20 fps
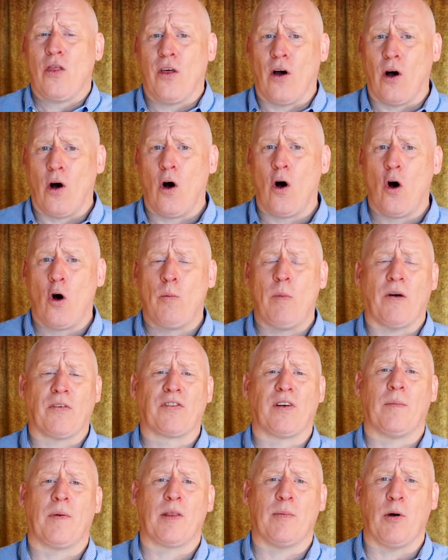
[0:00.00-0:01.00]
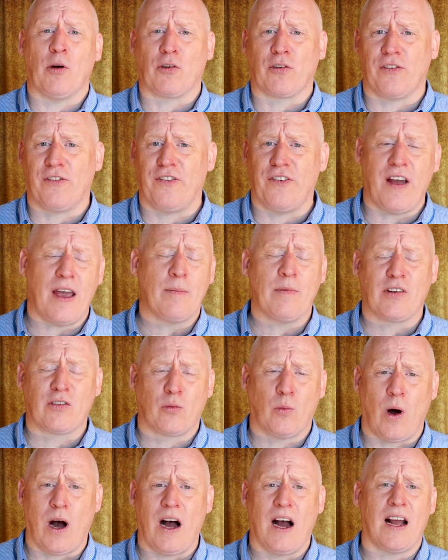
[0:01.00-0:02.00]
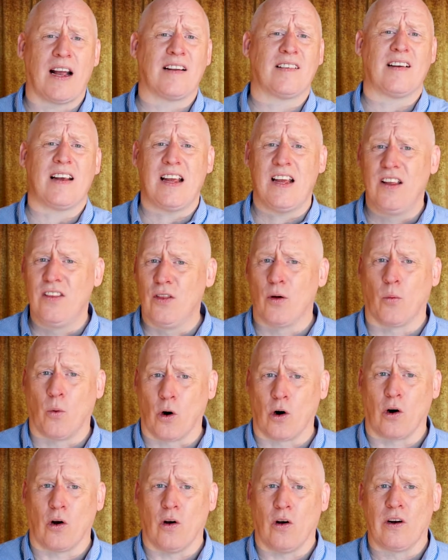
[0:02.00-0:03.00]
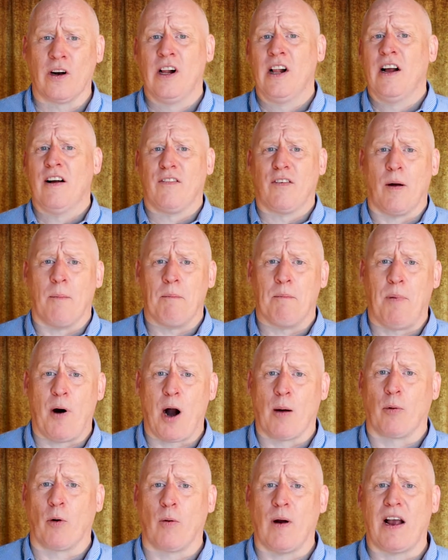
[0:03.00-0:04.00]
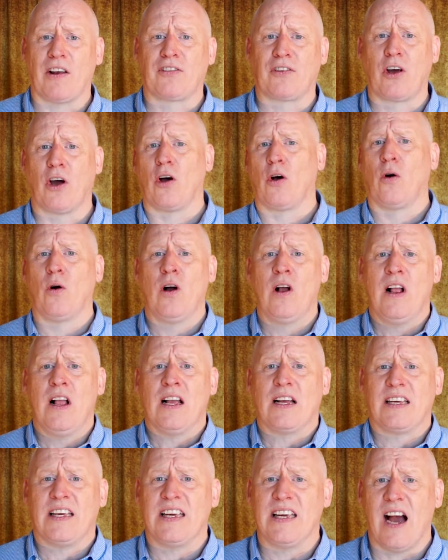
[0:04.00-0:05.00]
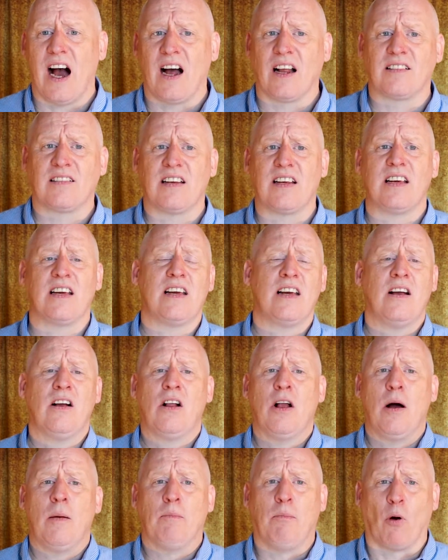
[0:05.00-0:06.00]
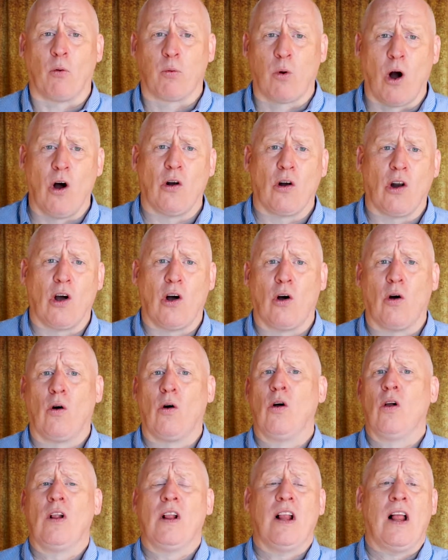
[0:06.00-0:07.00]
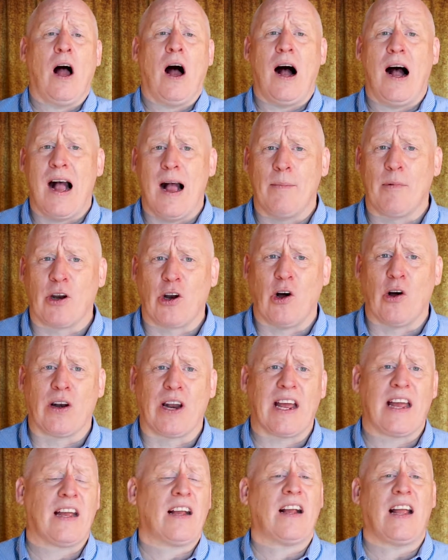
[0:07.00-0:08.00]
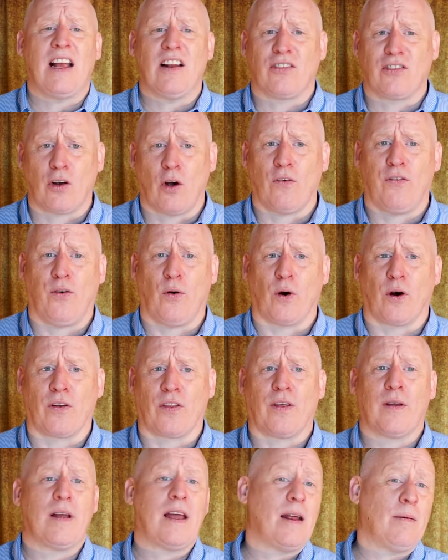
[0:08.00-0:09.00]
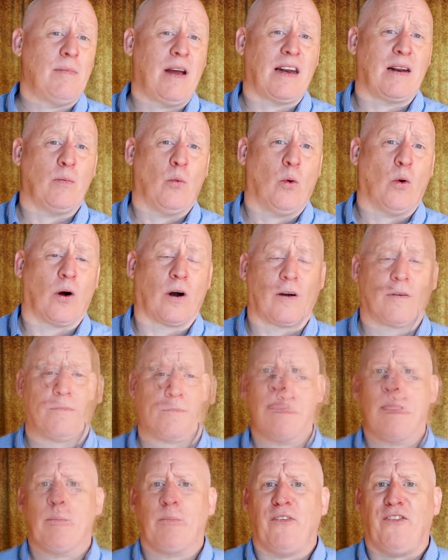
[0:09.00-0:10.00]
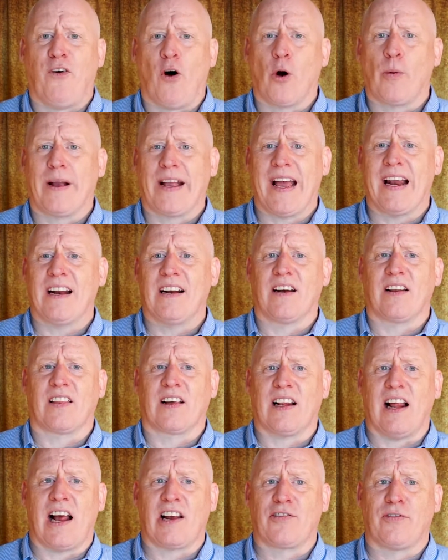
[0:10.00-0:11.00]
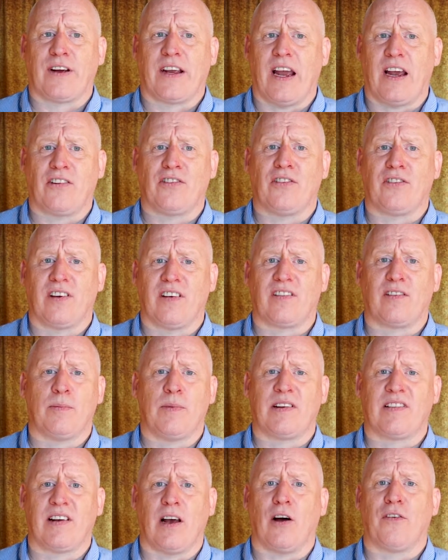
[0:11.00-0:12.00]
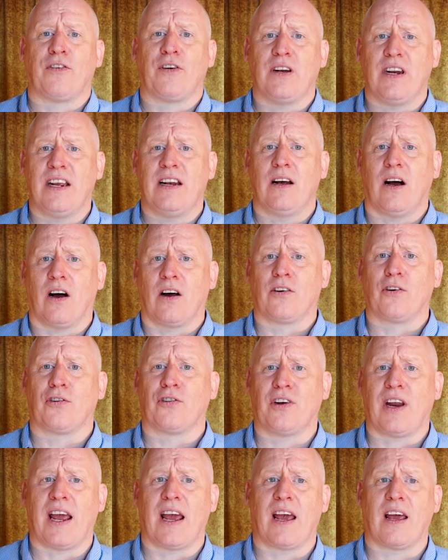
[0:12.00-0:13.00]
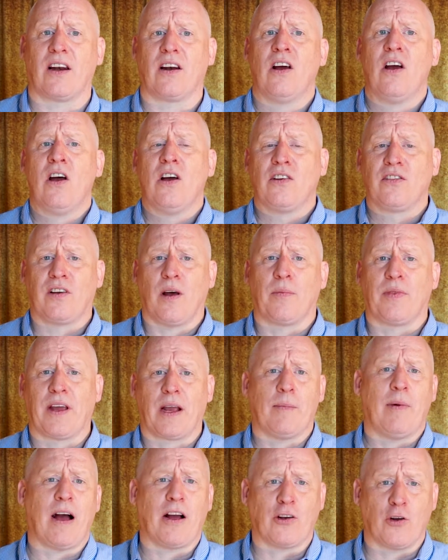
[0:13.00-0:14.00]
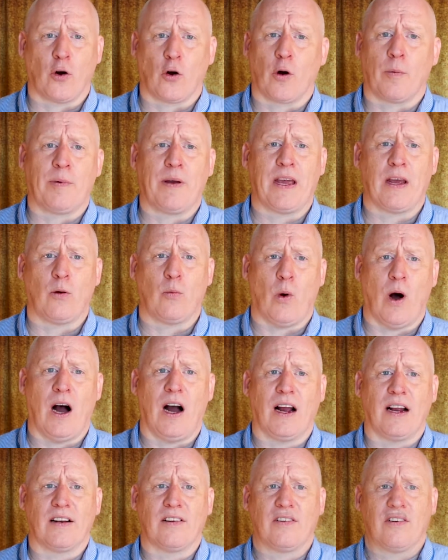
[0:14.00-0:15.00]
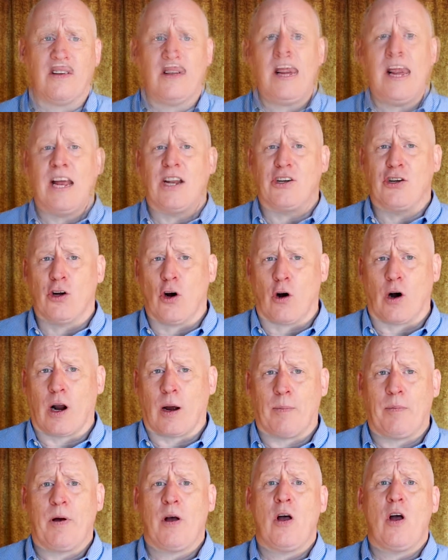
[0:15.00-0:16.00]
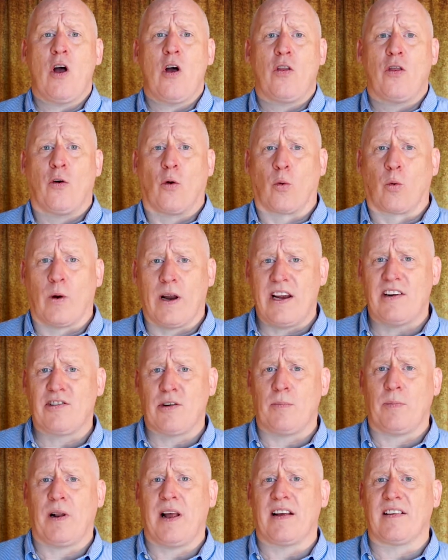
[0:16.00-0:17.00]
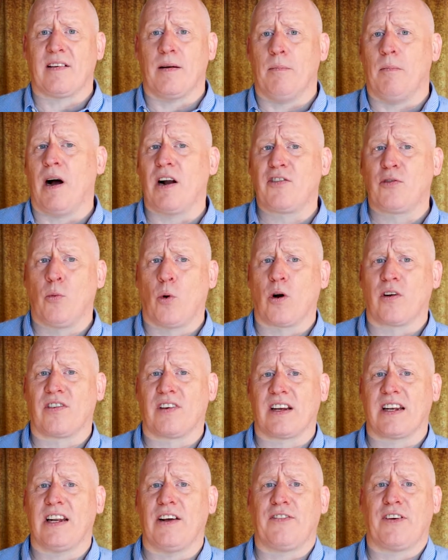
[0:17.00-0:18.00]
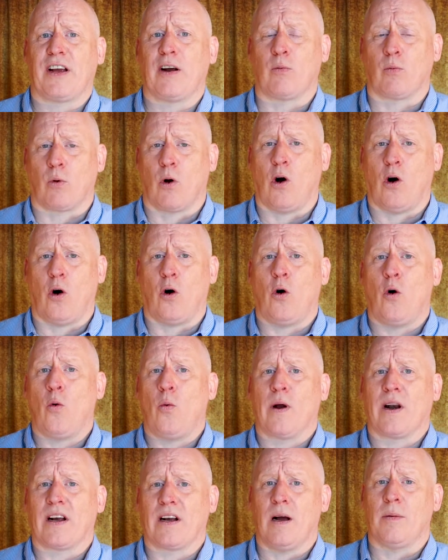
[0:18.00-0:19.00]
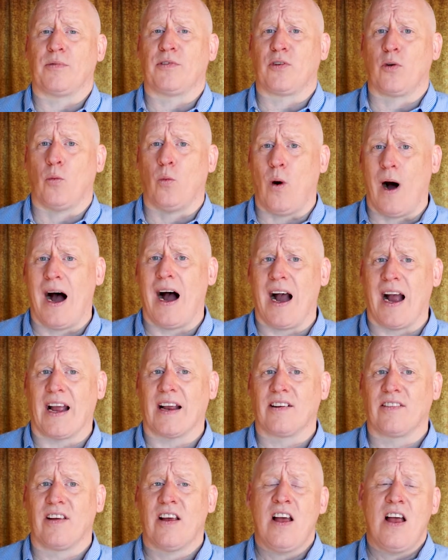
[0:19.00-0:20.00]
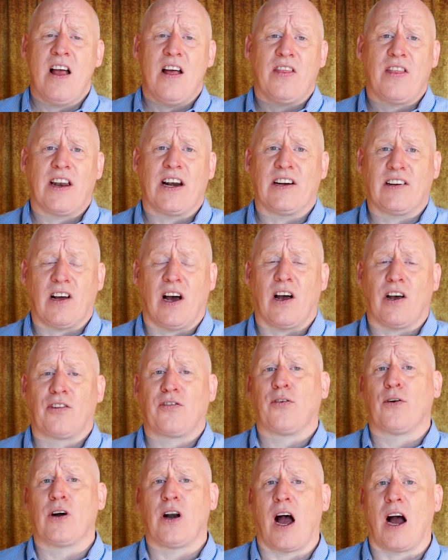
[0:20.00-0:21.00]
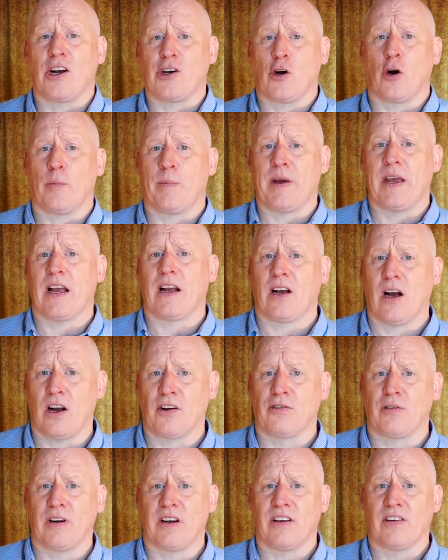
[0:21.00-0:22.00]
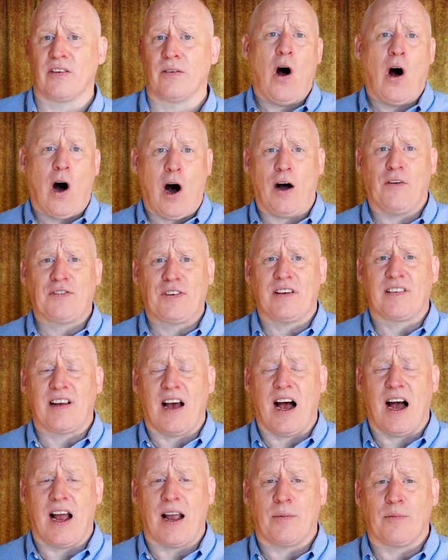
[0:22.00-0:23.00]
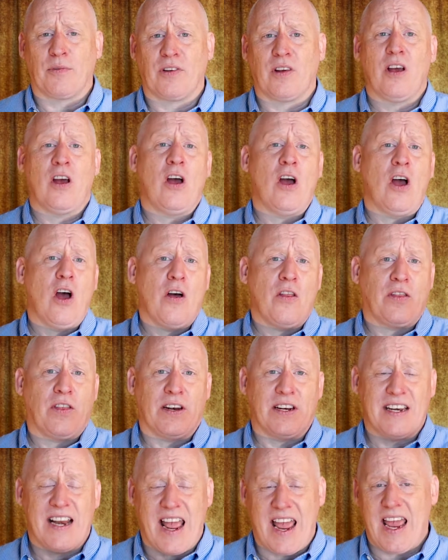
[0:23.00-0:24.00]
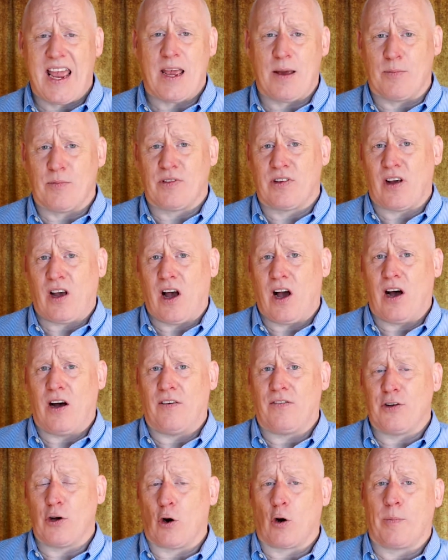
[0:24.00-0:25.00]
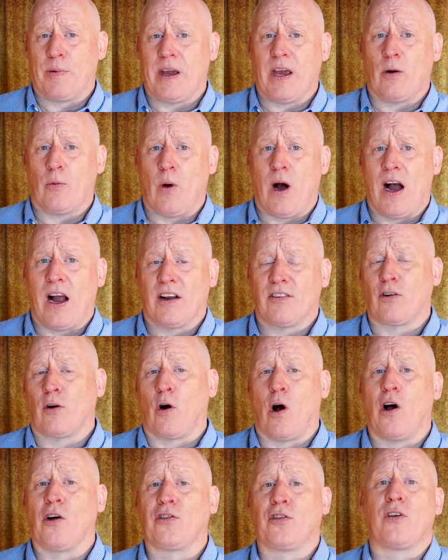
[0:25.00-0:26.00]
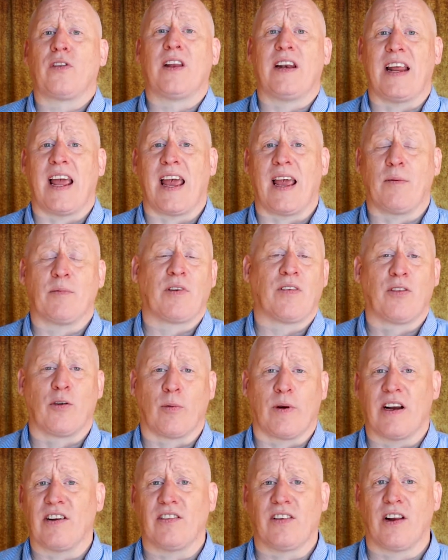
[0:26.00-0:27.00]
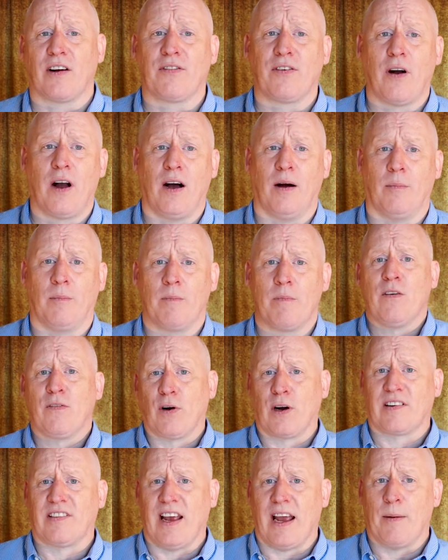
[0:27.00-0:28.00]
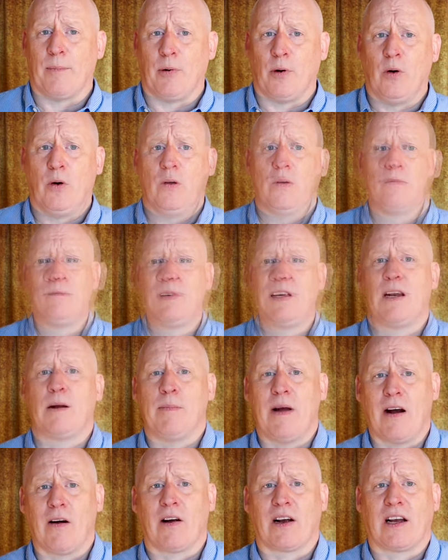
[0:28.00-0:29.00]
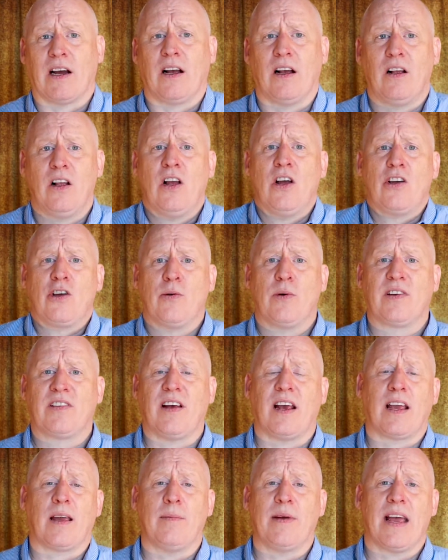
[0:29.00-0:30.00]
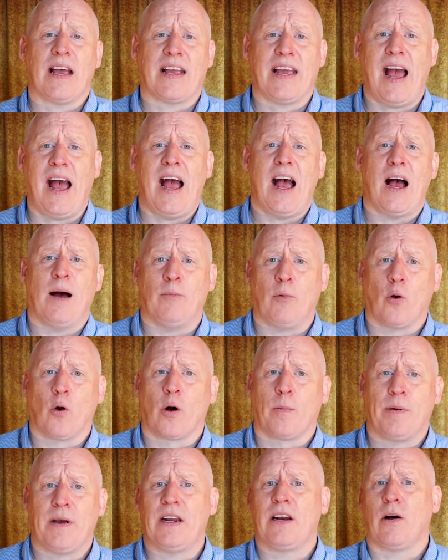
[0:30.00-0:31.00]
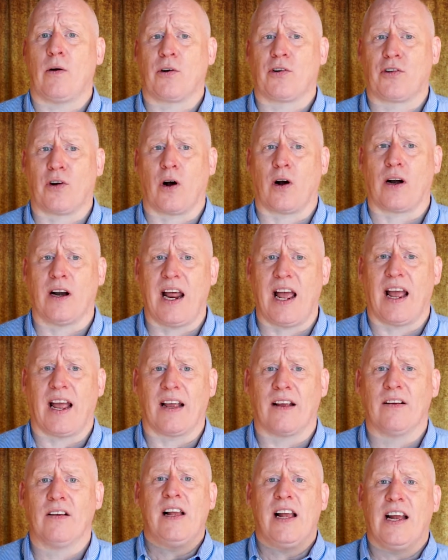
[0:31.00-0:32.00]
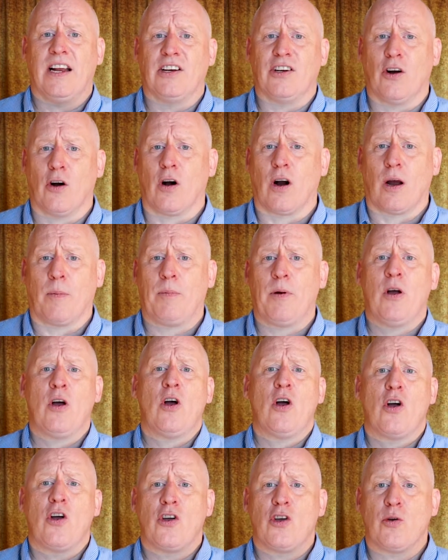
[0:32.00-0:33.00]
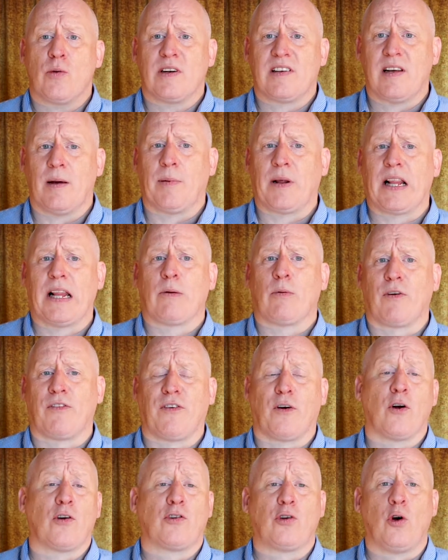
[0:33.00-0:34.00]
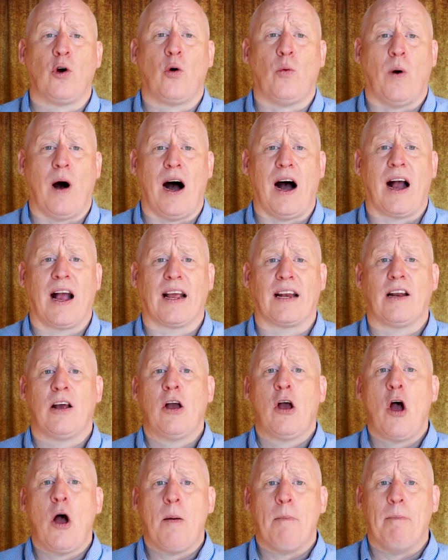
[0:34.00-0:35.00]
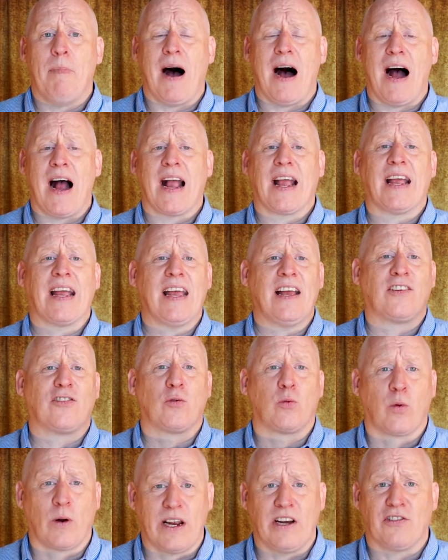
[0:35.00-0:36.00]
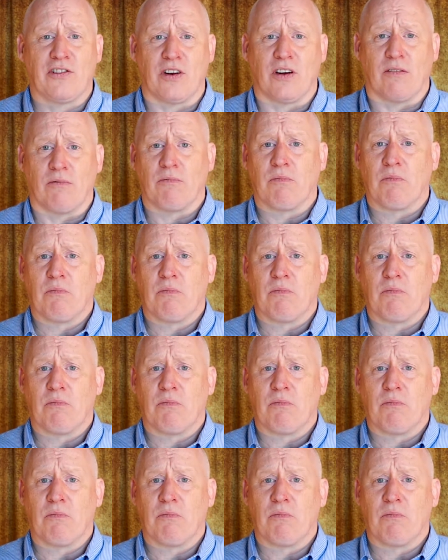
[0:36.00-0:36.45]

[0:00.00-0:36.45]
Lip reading: the home of some of the most famous wines in the world, from Barbaresco, Chianti, Barolo, Amarone, and so forth, and many more. Before we get into the classification system itself, you need to understand something about European wines. In Europe, the region plays a much more significant role when it comes to wines than it does for non-European countries. Oftentimes, the names of European wines are also the names of the region they're from. For example, in America, you would say, give me a Cab, or a Pinot, or Chardonnay. In Europe, you would typically refer to a wine by its region,